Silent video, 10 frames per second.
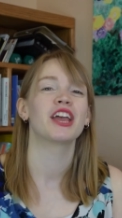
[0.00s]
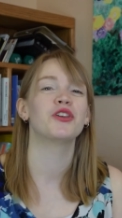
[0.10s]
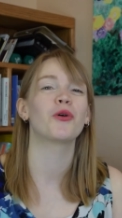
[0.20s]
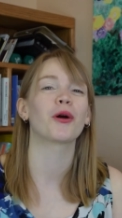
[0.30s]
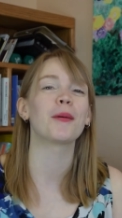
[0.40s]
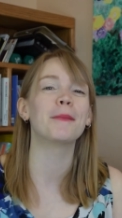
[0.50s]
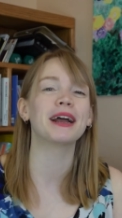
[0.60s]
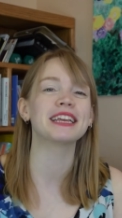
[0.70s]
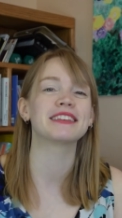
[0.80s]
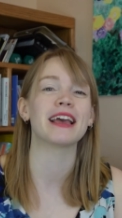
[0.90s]
your
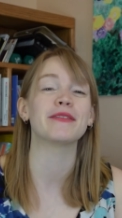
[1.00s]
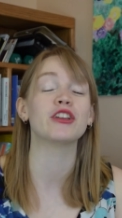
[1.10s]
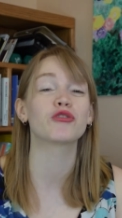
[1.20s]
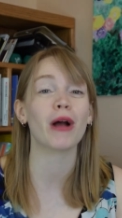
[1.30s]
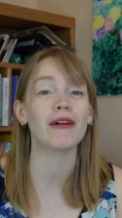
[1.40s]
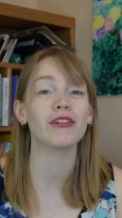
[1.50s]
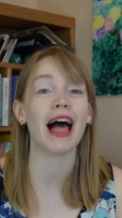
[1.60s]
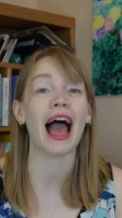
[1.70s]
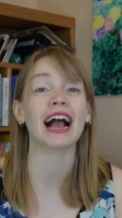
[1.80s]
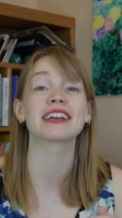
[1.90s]
money-saving travel
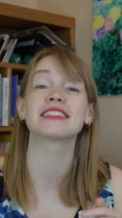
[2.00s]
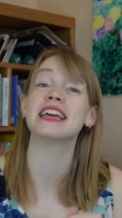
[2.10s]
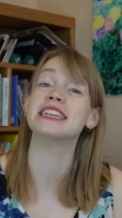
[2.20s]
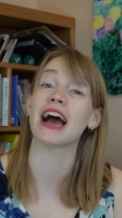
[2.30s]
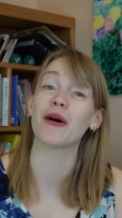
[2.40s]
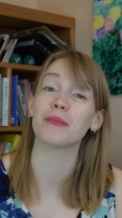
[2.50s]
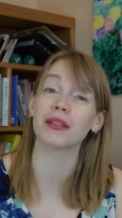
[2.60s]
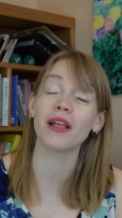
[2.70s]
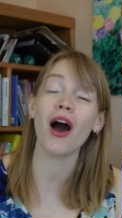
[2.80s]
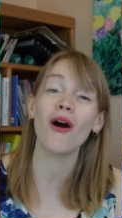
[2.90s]
hacks down
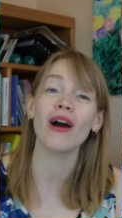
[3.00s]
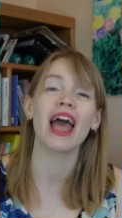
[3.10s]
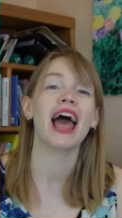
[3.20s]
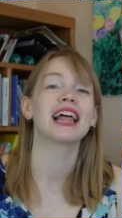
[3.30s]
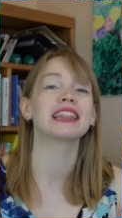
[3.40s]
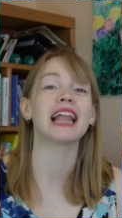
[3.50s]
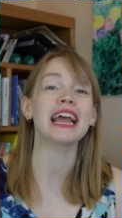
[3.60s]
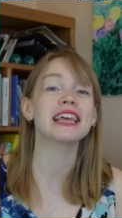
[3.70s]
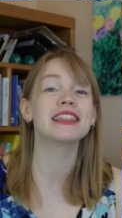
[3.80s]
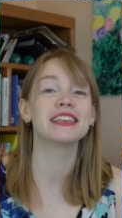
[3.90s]
below.
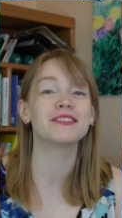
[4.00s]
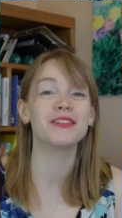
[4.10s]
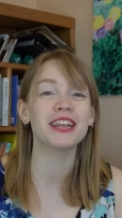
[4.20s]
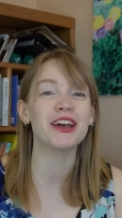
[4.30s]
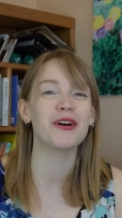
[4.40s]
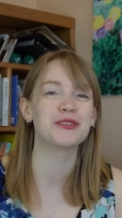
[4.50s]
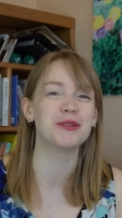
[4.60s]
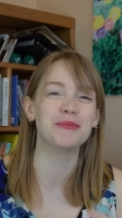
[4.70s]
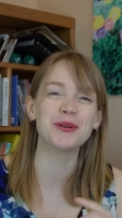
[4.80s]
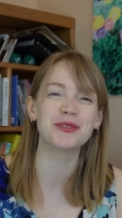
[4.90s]
Like this video
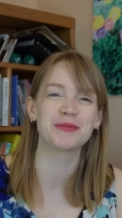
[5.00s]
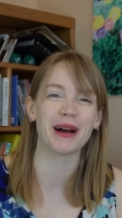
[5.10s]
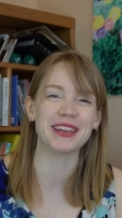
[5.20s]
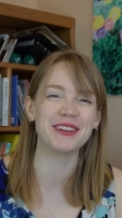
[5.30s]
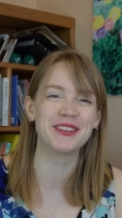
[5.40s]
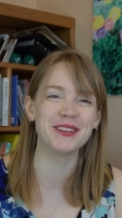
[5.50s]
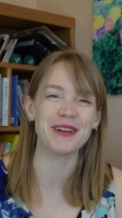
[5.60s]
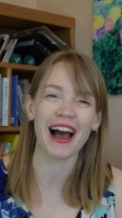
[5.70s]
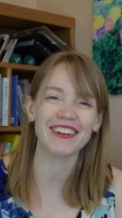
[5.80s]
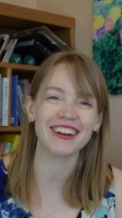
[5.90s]
to boost my YouTube
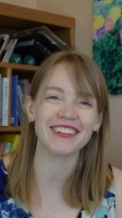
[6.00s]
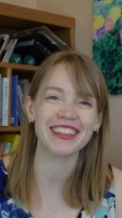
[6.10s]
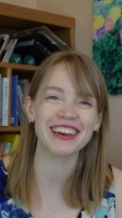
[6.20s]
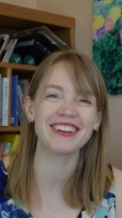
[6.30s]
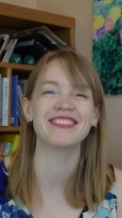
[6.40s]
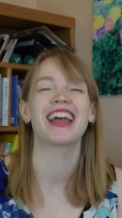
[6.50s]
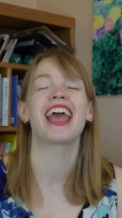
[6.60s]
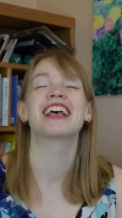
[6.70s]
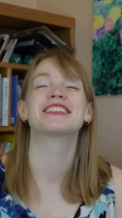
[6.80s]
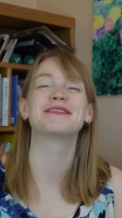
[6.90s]
algorithm.
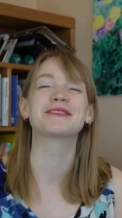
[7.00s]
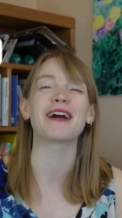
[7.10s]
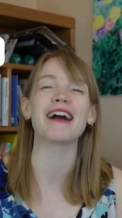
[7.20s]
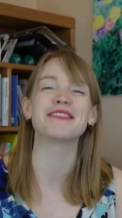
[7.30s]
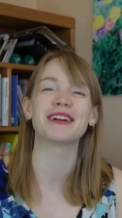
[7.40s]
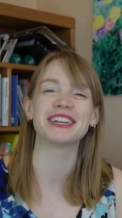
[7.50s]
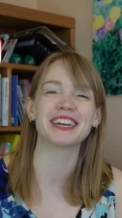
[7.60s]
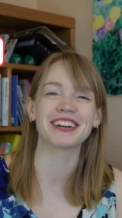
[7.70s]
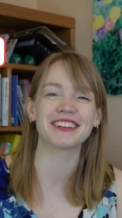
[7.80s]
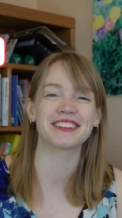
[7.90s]
Subscribe to my
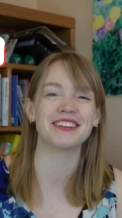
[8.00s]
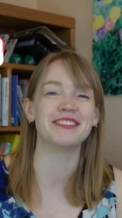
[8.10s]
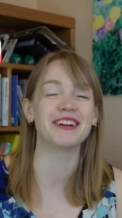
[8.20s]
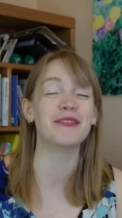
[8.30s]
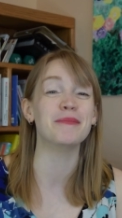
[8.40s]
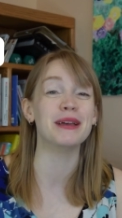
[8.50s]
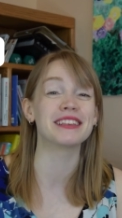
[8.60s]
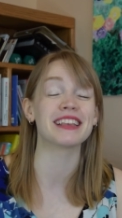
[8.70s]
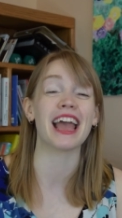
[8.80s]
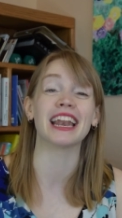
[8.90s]
channel so you don't
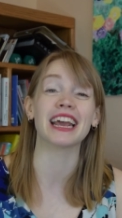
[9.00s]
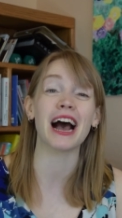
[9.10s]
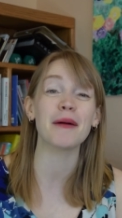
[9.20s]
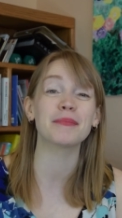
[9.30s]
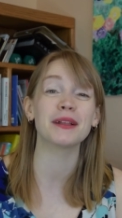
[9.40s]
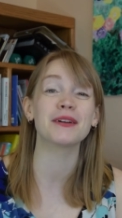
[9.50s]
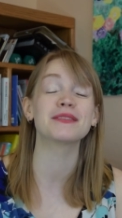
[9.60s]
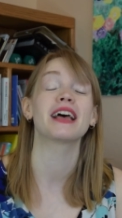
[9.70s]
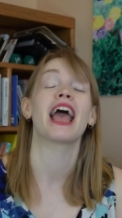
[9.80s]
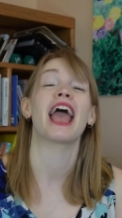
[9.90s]
miss any
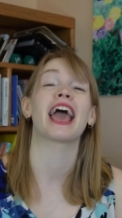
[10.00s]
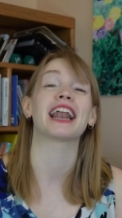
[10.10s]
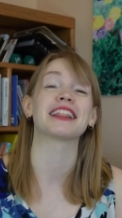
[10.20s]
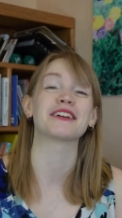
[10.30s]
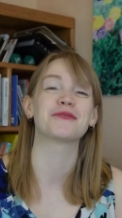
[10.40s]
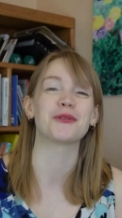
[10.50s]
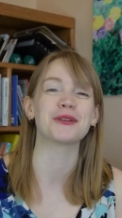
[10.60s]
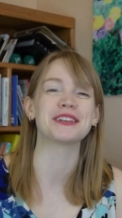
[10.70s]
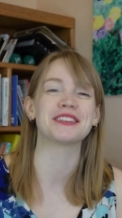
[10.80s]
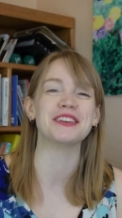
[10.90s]
uploads. And I look
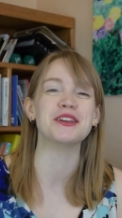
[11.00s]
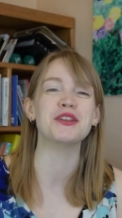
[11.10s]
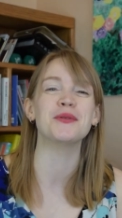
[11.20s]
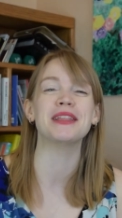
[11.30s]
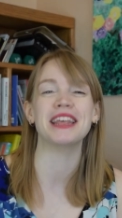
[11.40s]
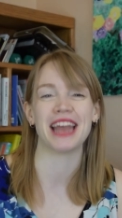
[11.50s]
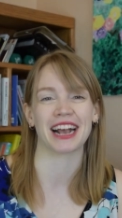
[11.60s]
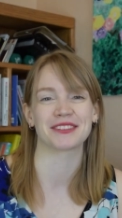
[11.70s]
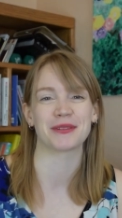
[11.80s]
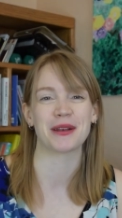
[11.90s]
forward to seeing you in the
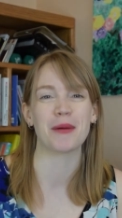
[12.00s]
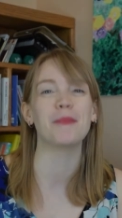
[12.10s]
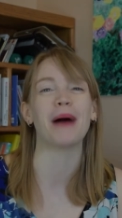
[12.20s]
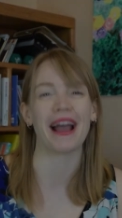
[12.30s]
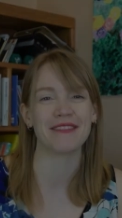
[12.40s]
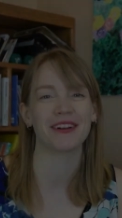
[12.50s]
next one. Bye for